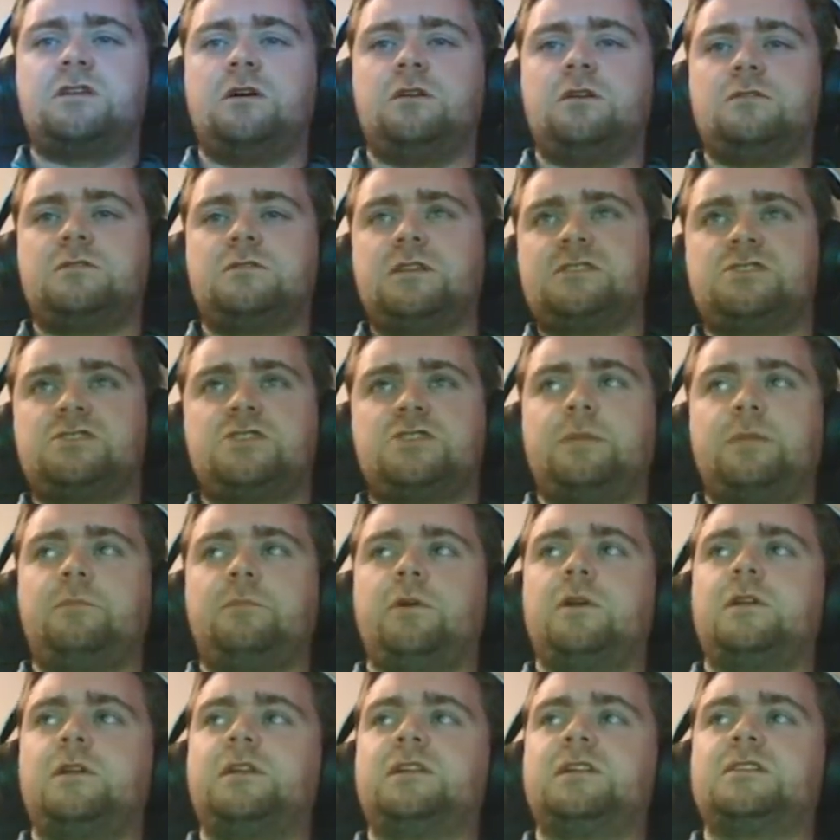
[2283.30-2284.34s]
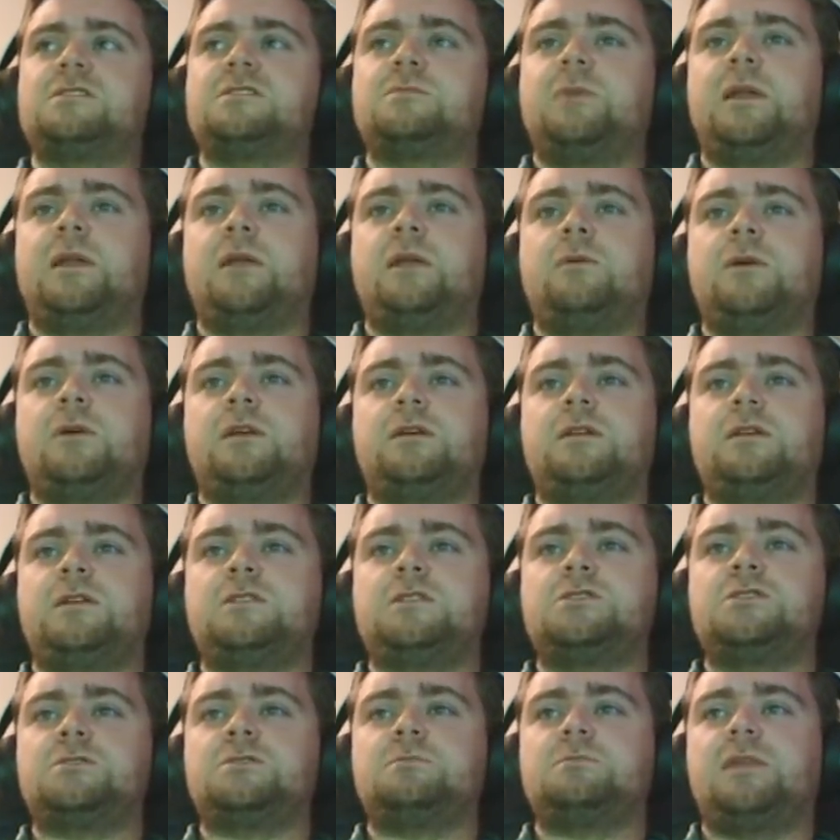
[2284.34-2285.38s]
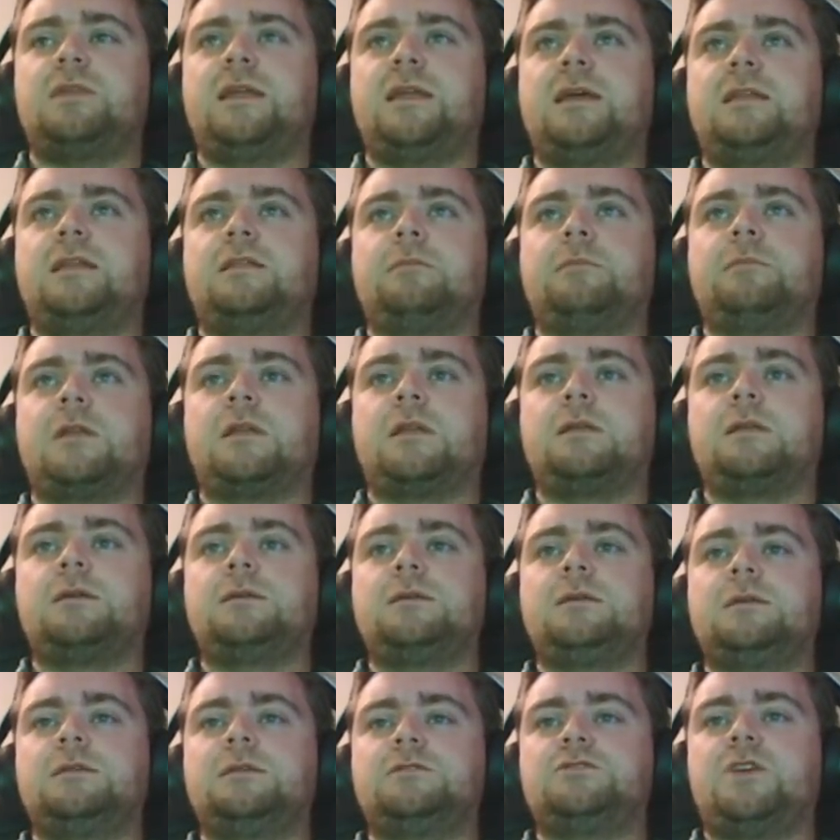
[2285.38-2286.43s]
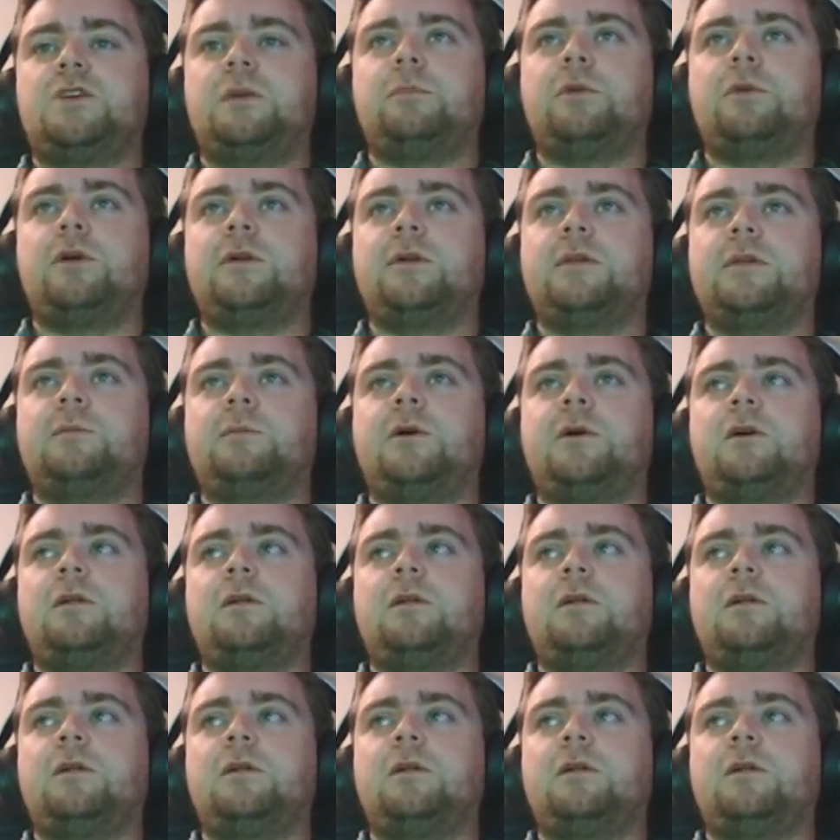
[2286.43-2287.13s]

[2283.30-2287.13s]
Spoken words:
Let's try and birdie this many. Why don't I just play them and try and birdie them all?